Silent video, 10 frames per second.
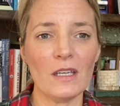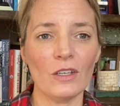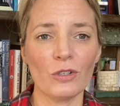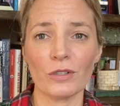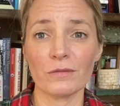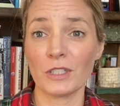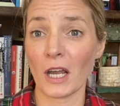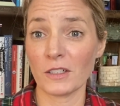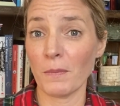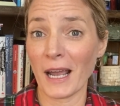you're
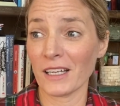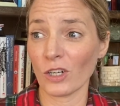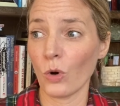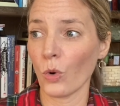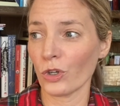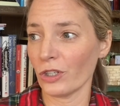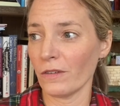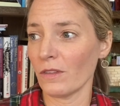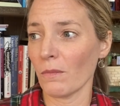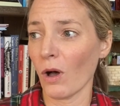tucked back in a corner
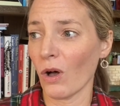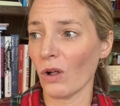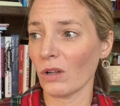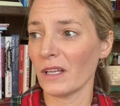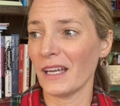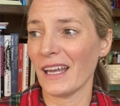of the mall